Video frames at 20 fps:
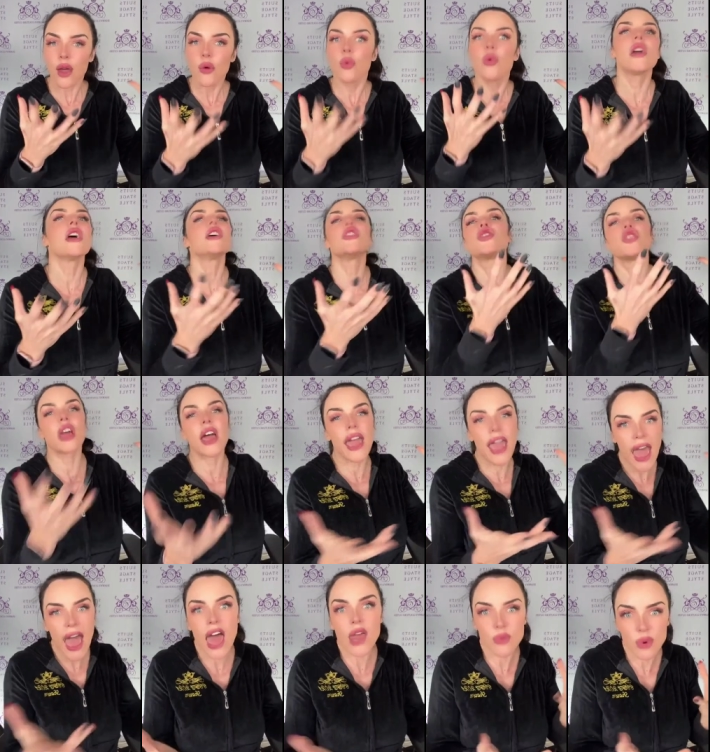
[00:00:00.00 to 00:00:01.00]
I wish
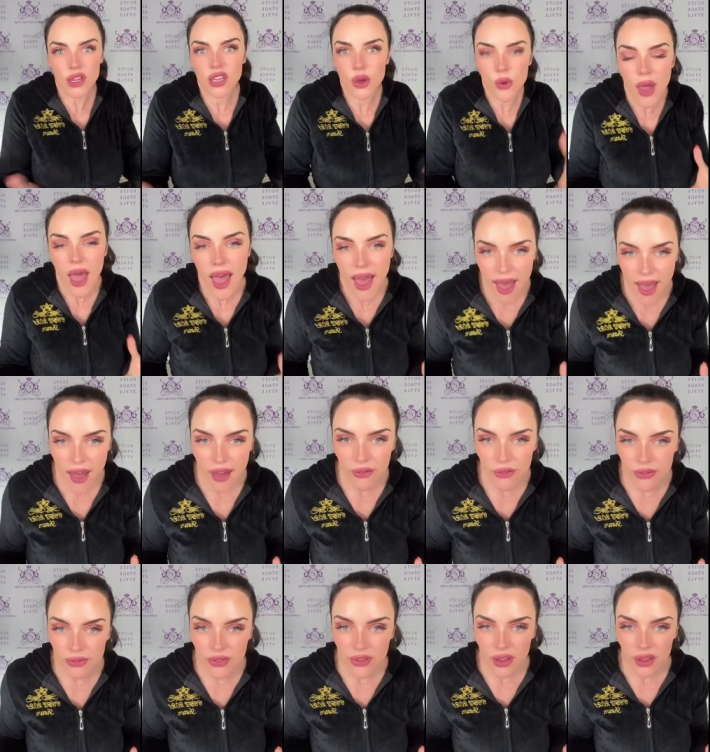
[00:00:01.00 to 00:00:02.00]
I had what you
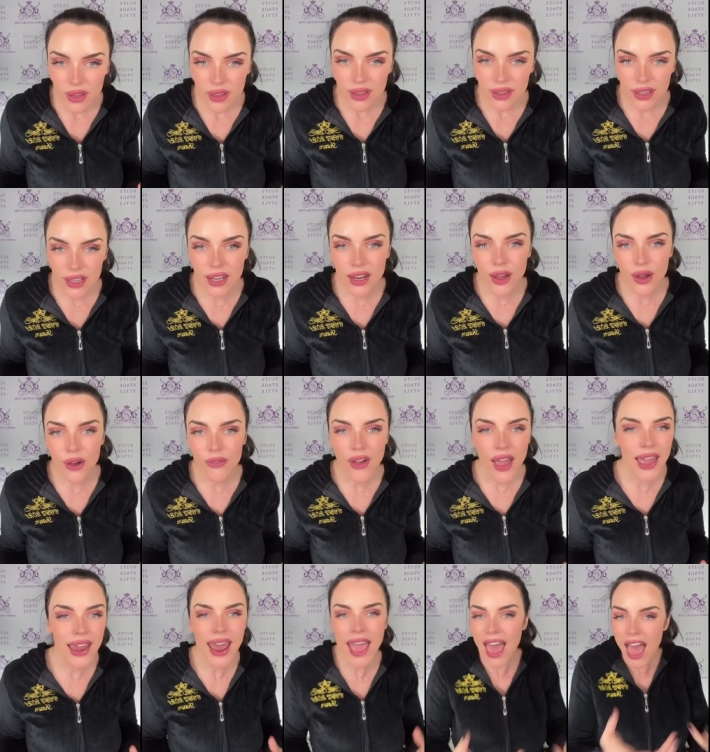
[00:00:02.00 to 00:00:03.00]
have. You know,
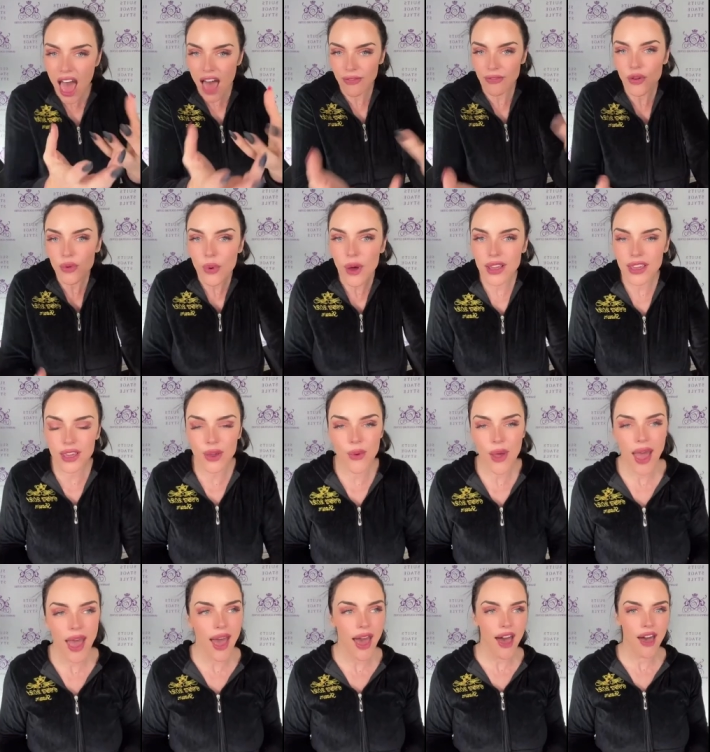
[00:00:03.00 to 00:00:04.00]
if I had half of what
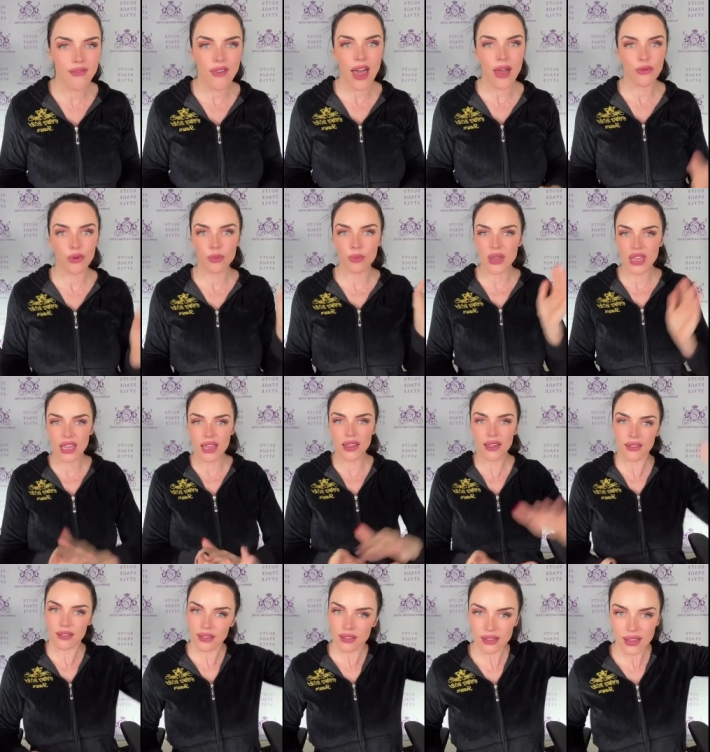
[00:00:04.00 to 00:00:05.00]
you have, I would
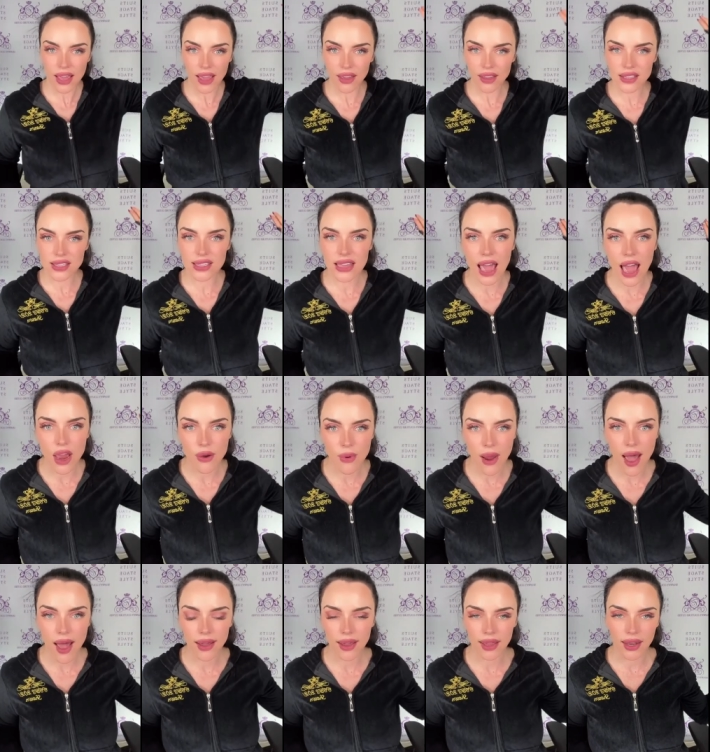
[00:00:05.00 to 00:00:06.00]
be like
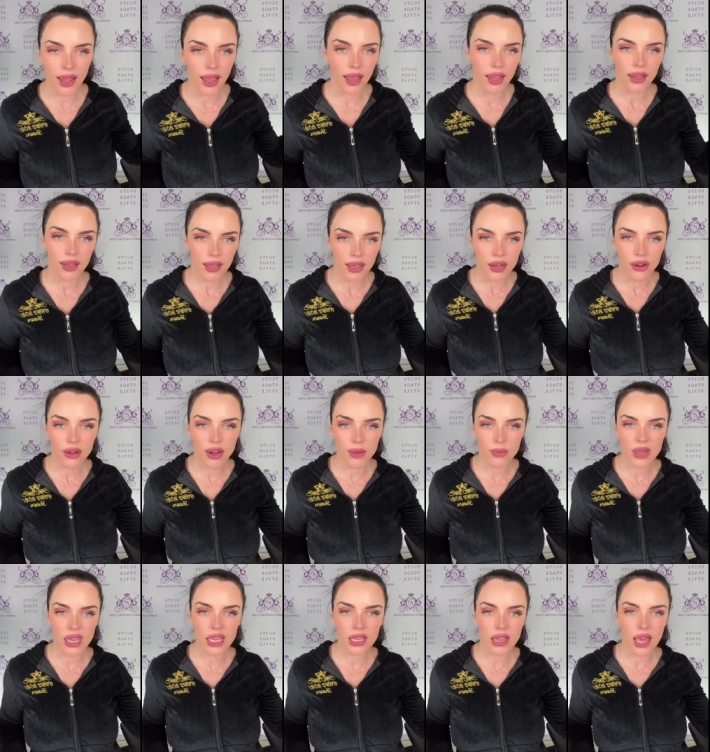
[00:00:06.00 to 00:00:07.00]
skyrocketing. You know
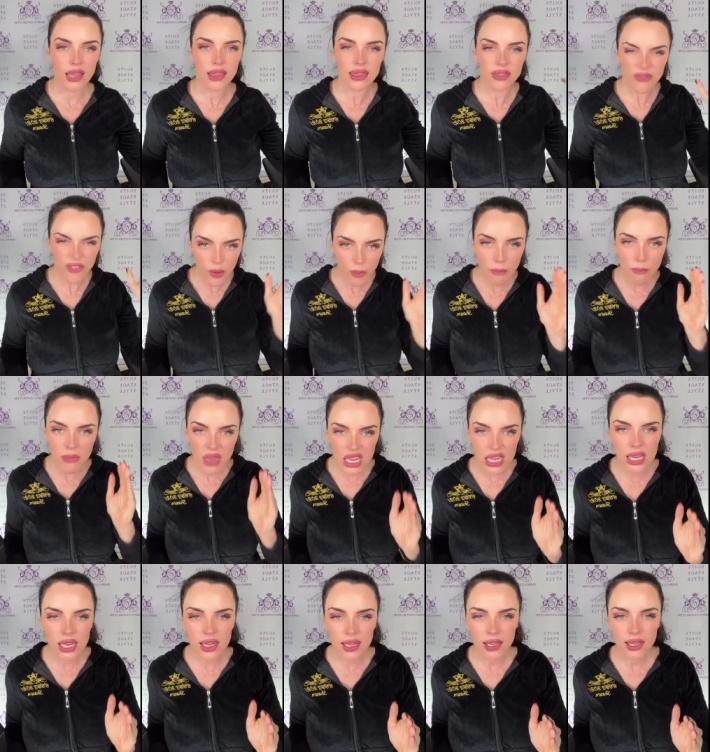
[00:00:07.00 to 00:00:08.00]
what I mean? Like, for
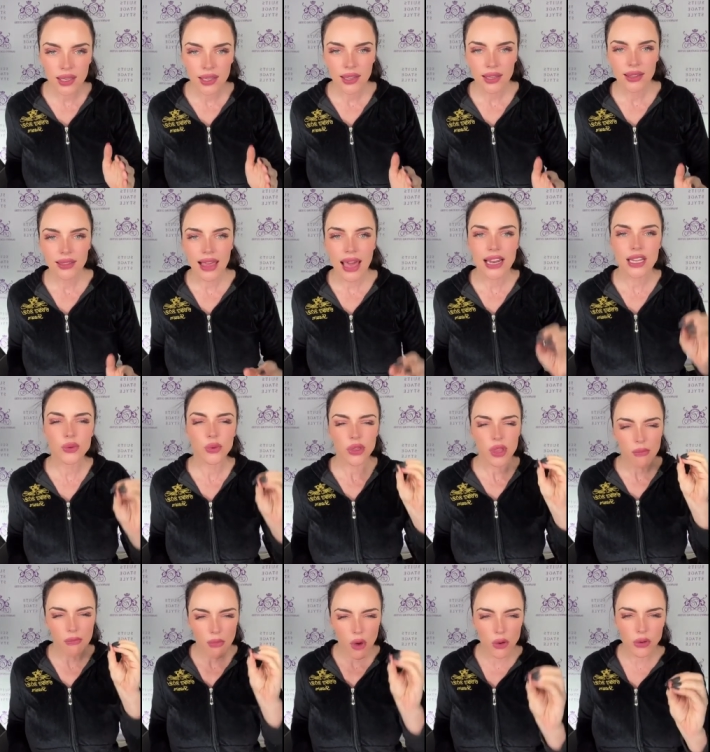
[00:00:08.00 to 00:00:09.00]
me, that is
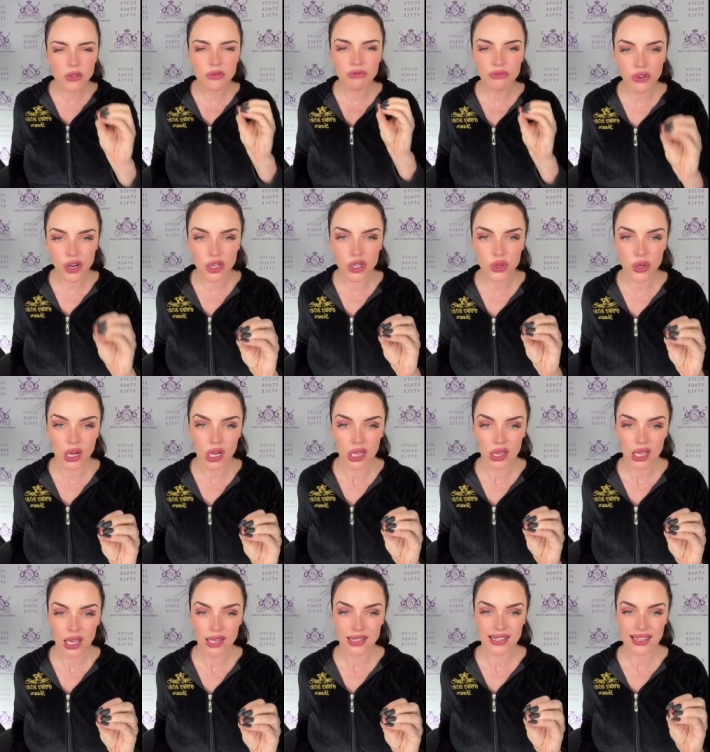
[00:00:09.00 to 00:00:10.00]
one of the most
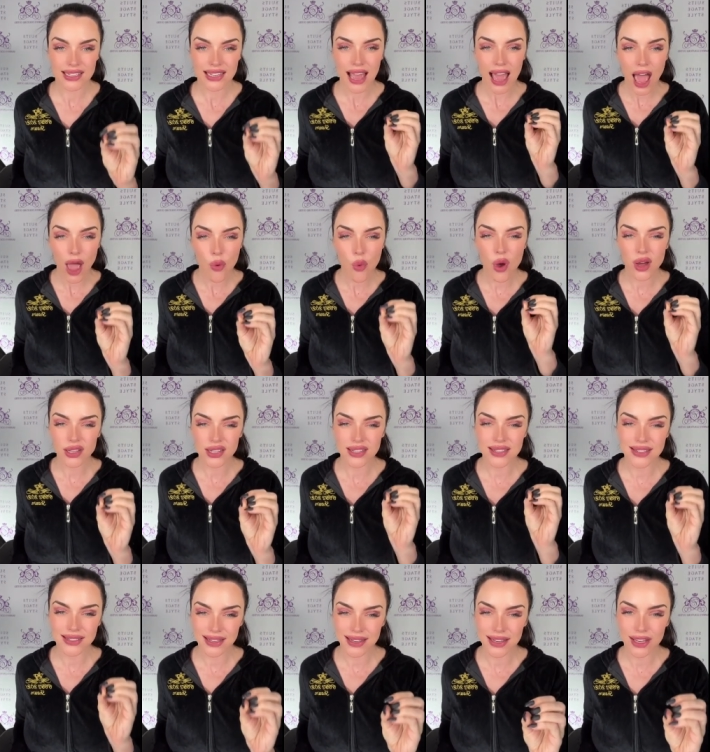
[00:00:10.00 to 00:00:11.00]
frustrating things, because I want
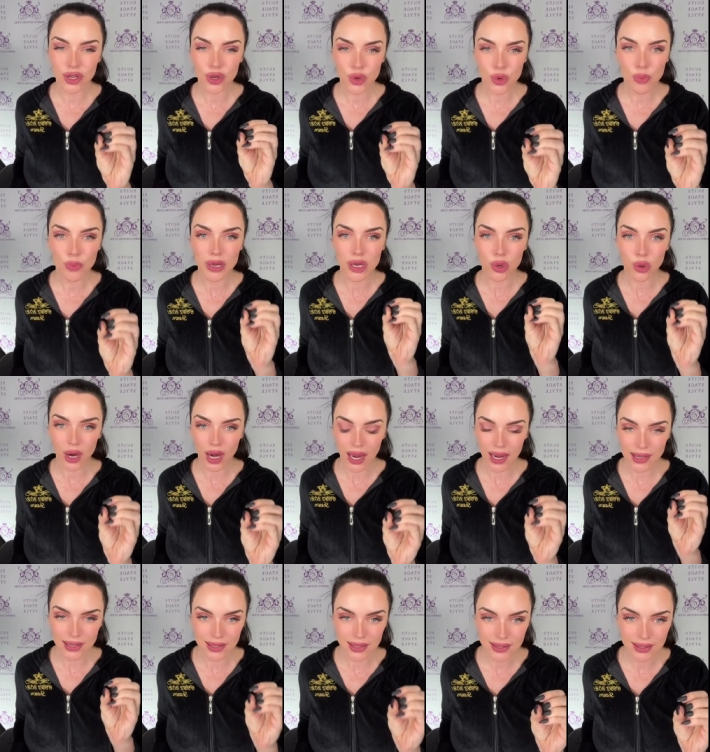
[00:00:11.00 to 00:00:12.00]
to see you be
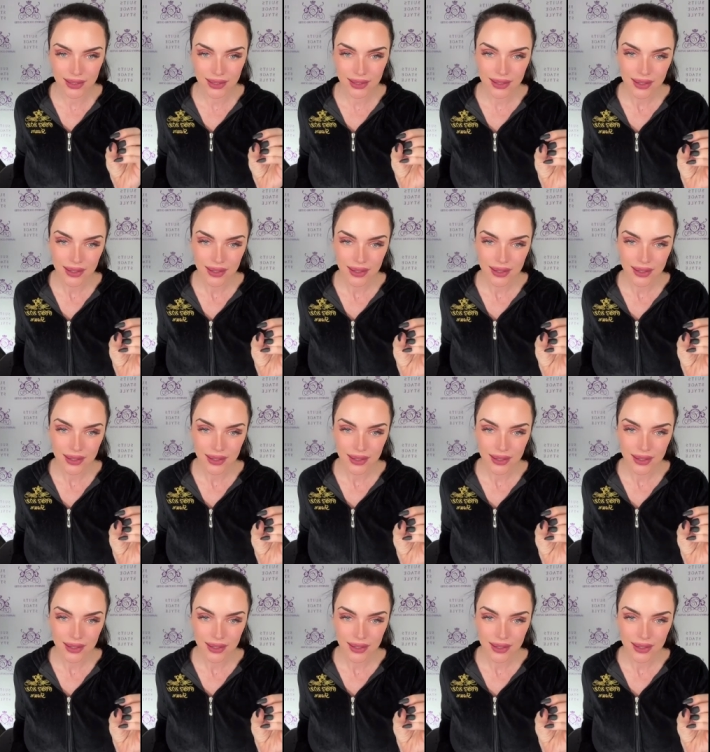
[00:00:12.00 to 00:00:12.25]
great.